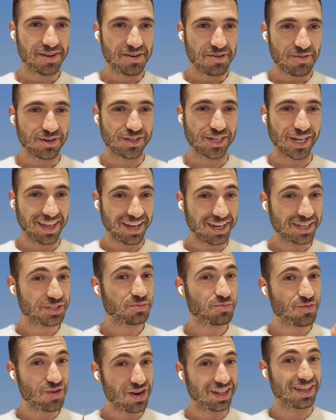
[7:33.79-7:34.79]
which I think is
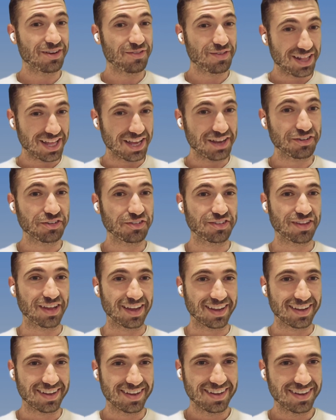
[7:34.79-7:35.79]
really, really
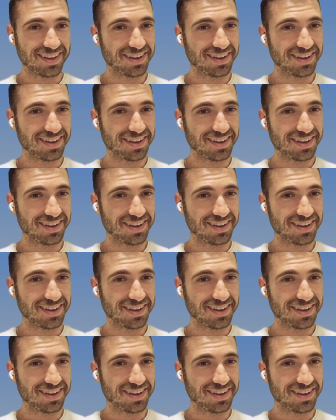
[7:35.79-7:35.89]
interesting,